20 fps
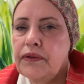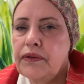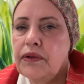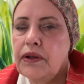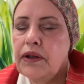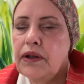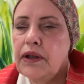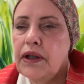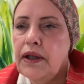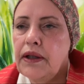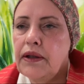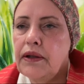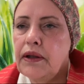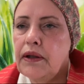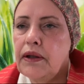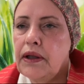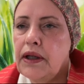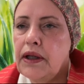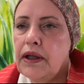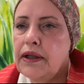and uh,
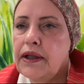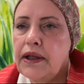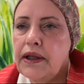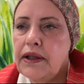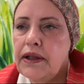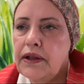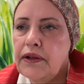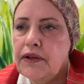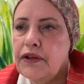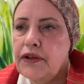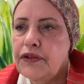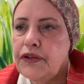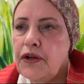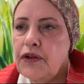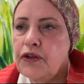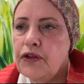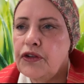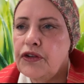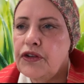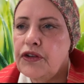again, this
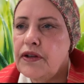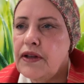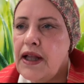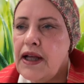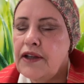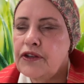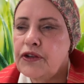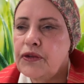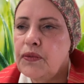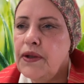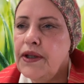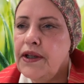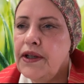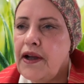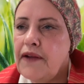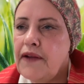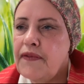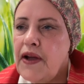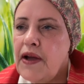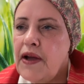goes to last week,
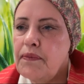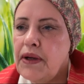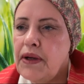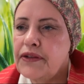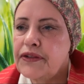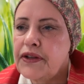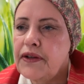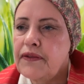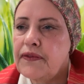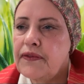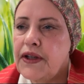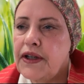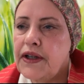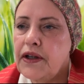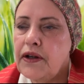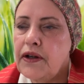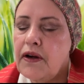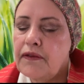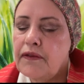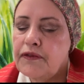I found myself
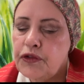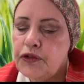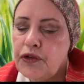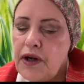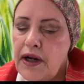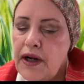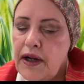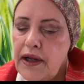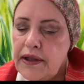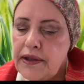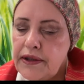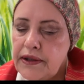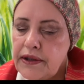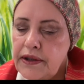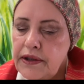getting off track.